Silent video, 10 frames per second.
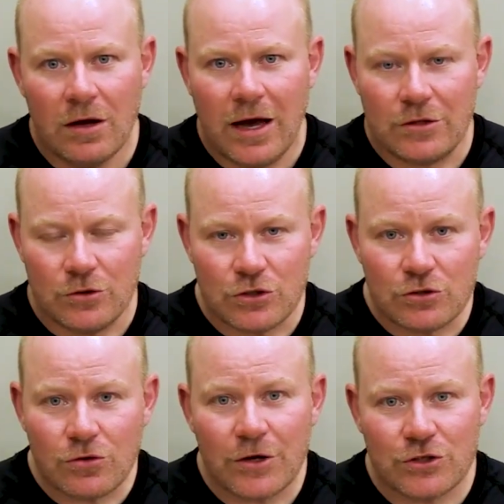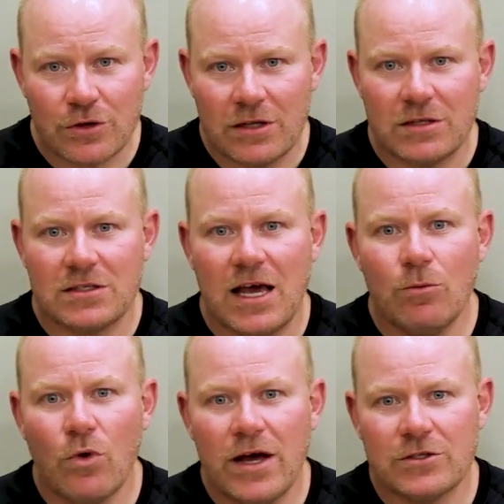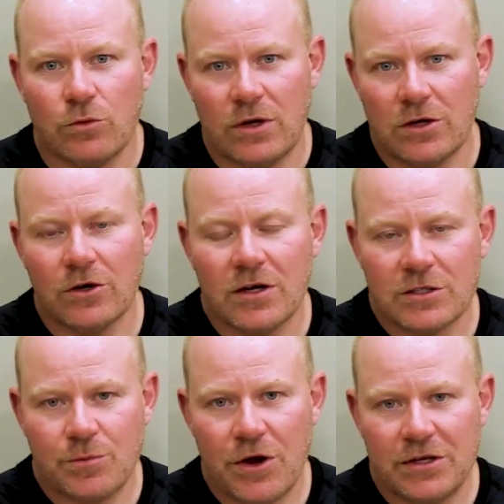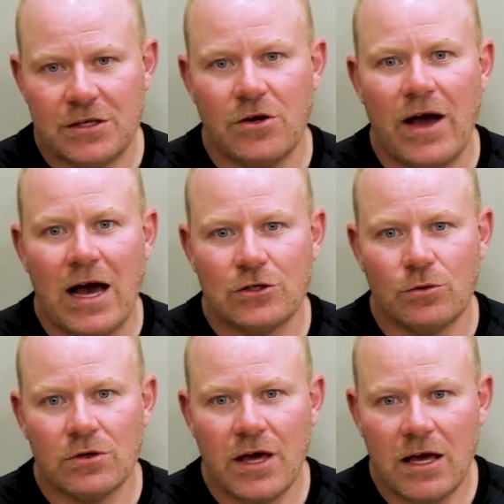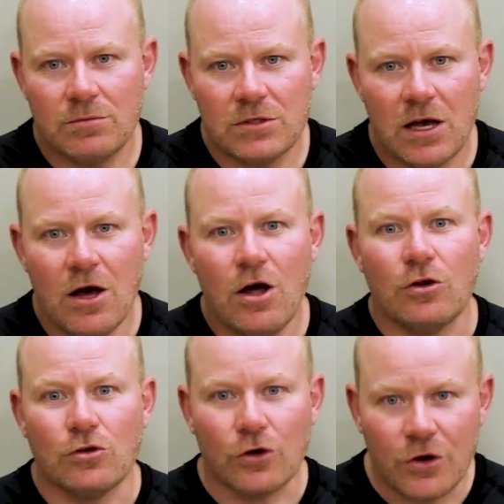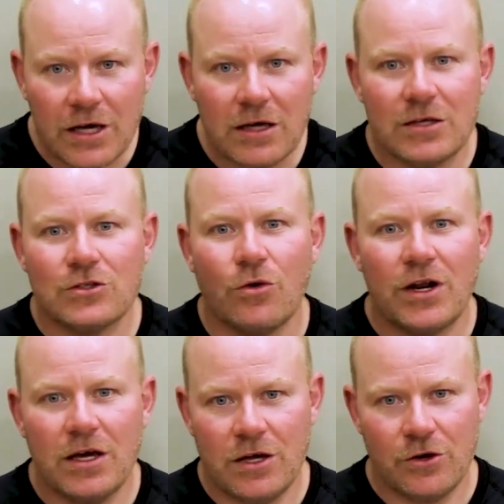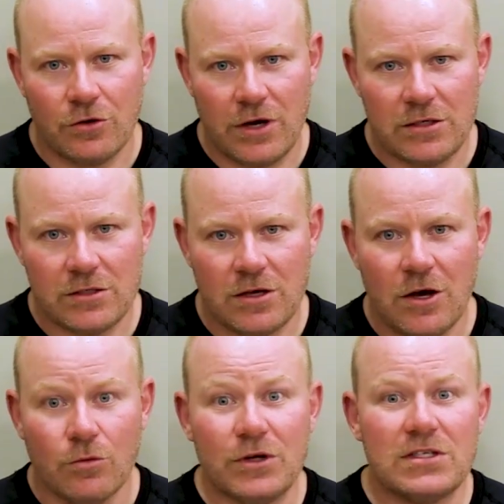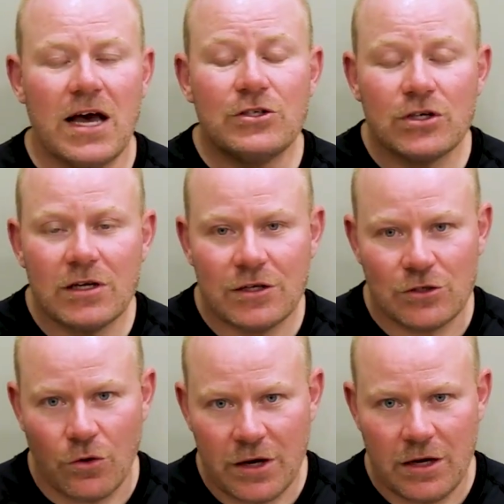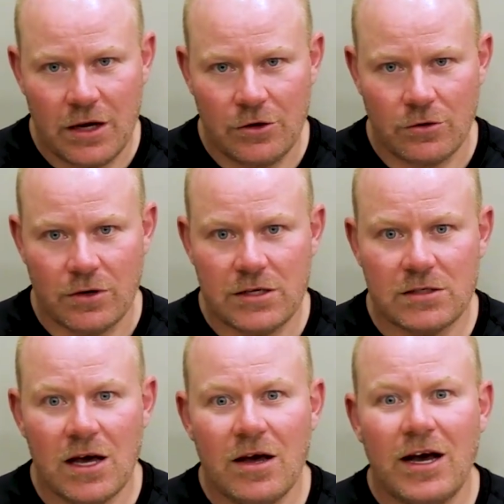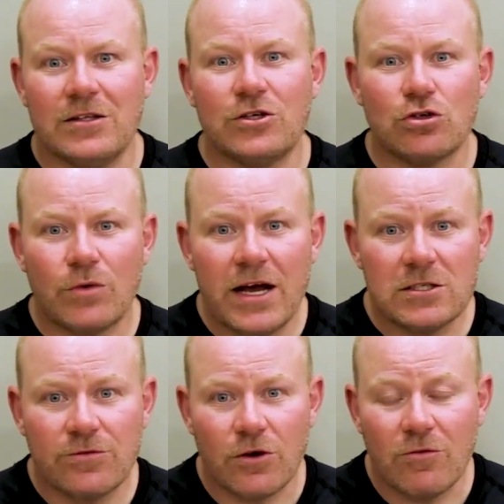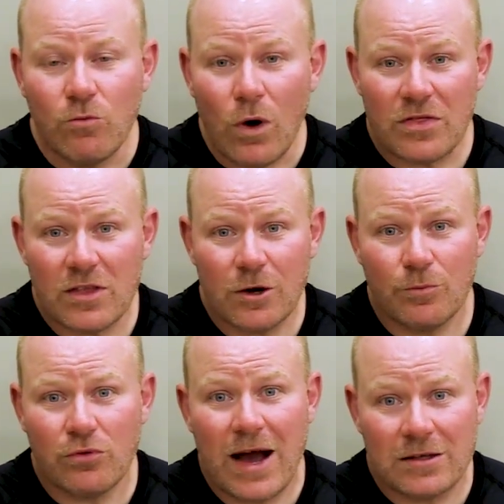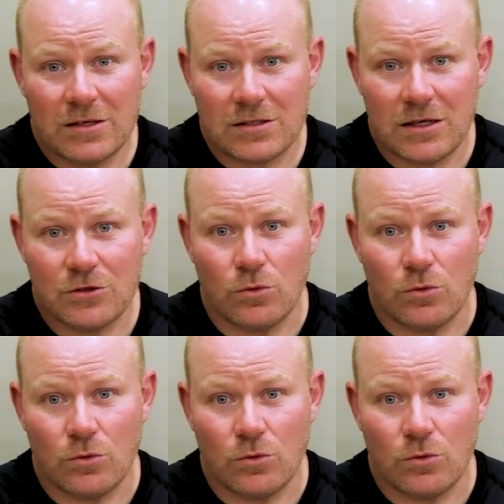and you structure it in the same way as to what they're going to experience in their actual games, learning is going to increase, retention is going to increase, and the transfer of what they're practicing to